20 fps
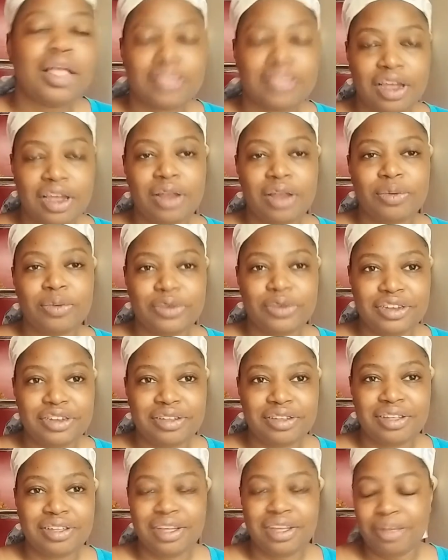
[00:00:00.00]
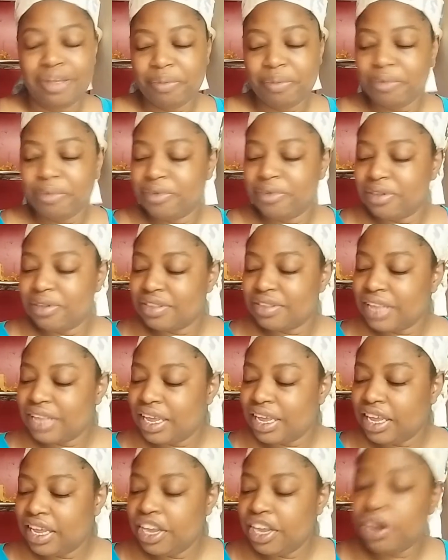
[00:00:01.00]
that I want to
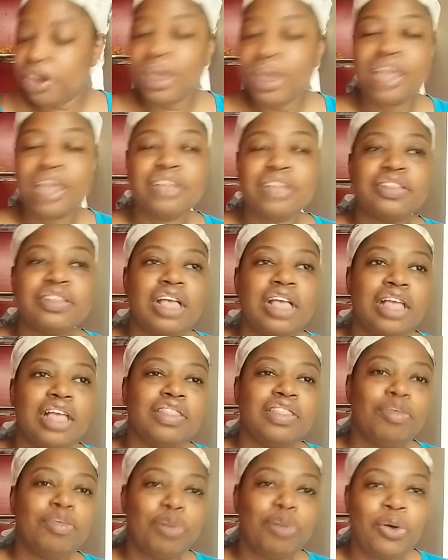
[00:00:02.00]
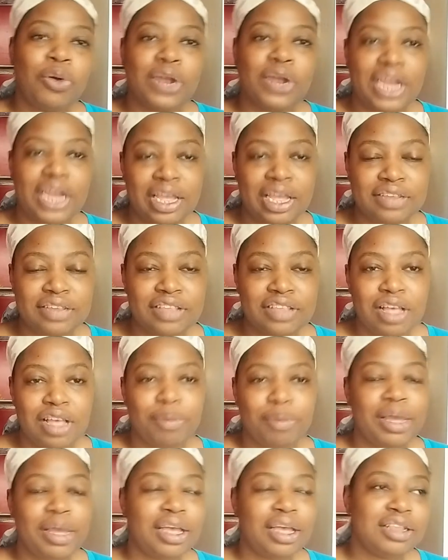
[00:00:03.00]
say here is The Poet X
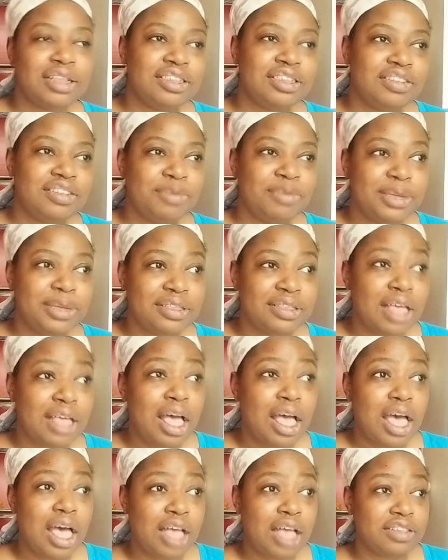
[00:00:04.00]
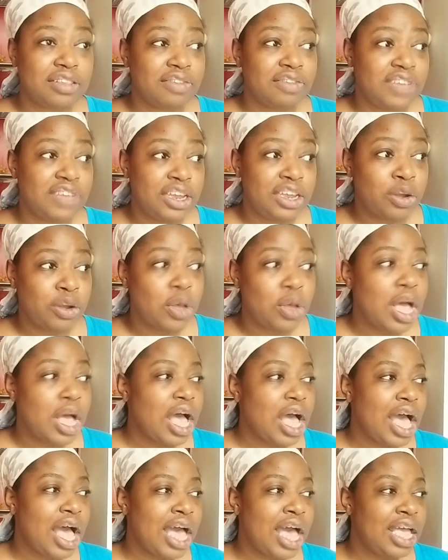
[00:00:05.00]
by Elizabeth Acevedo.
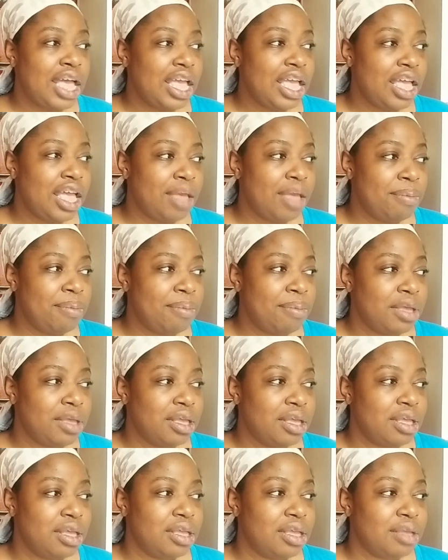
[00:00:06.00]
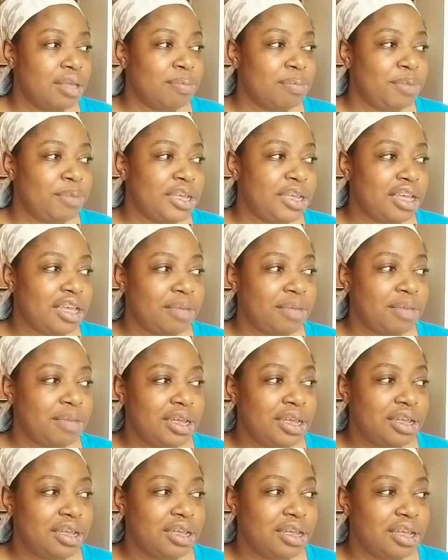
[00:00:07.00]
I am
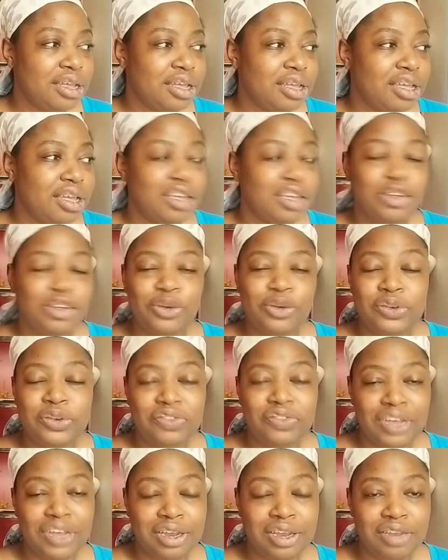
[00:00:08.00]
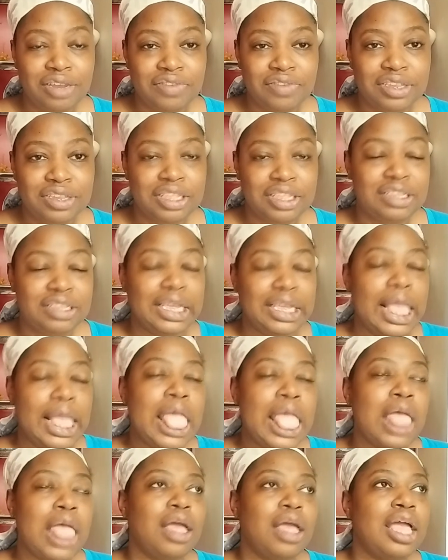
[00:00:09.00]
becoming a huge fan of
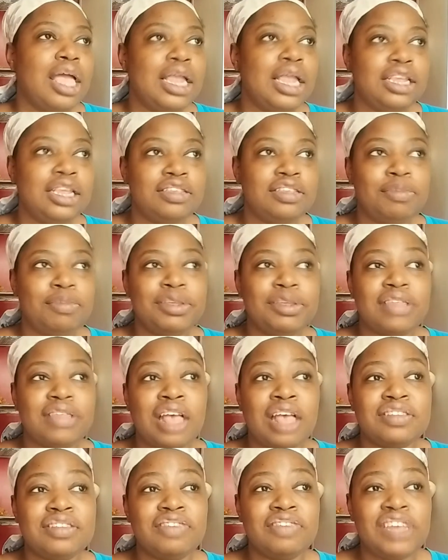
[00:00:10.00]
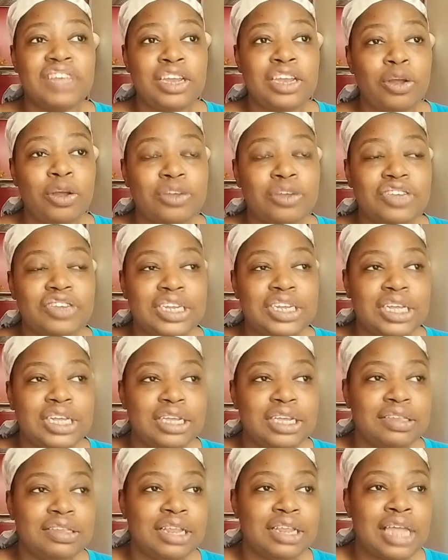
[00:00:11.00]
Elizabeth Acevedo. She
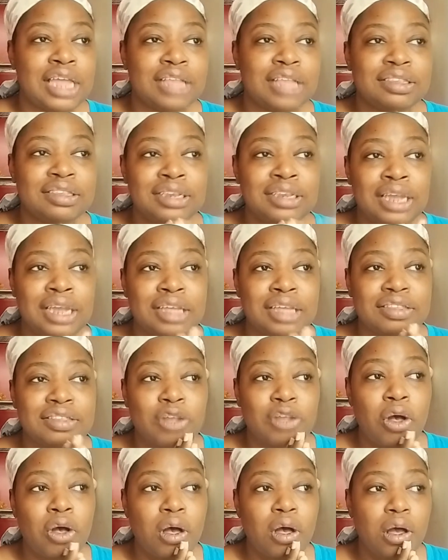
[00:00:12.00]
is a Latinx,